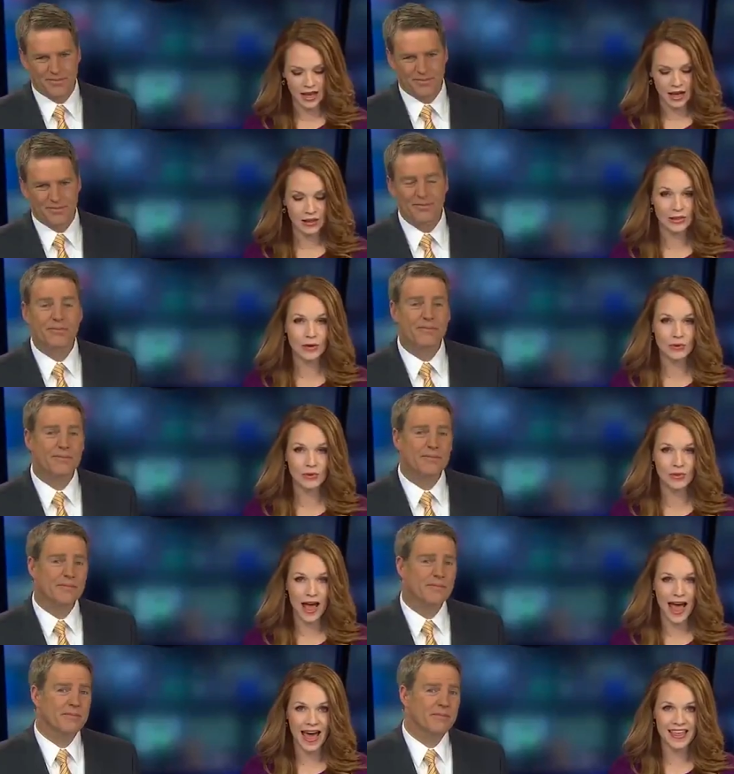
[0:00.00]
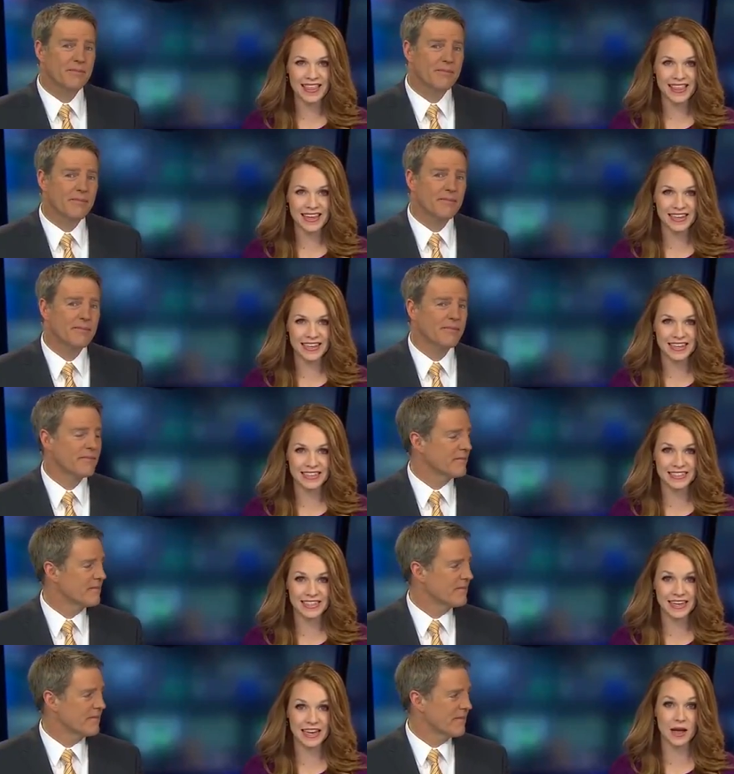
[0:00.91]
Speaker 1: A local athlete
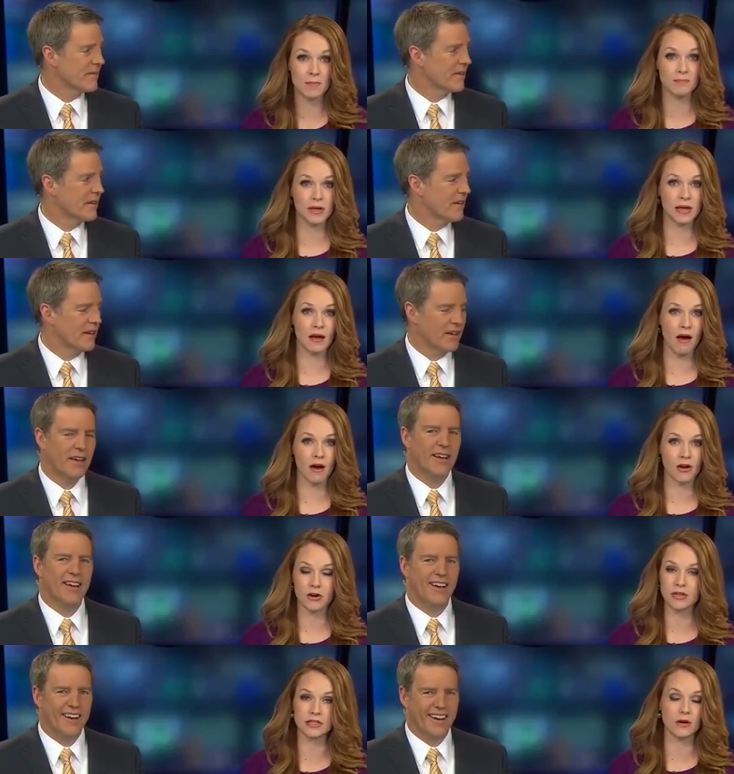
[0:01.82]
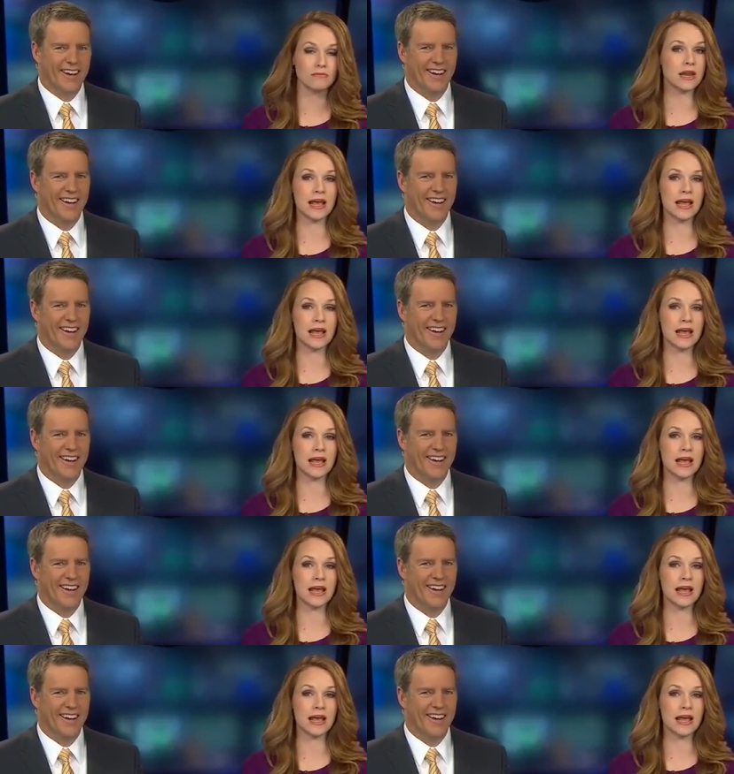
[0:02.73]
is getting a big honor, his own